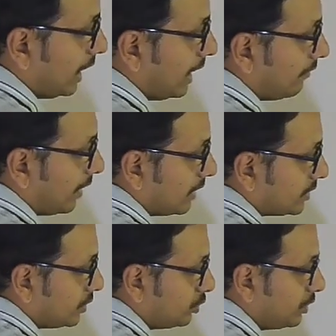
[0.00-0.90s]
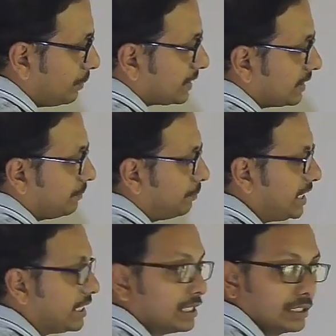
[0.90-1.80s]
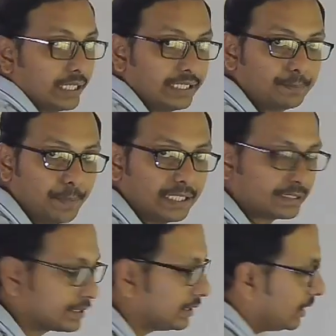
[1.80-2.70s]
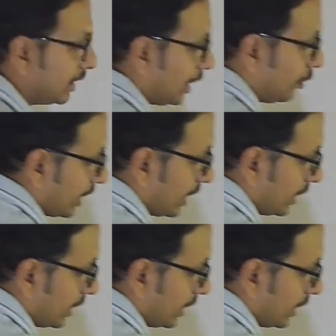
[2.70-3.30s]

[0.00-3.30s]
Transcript: have asked you to represent B, that is base. How I can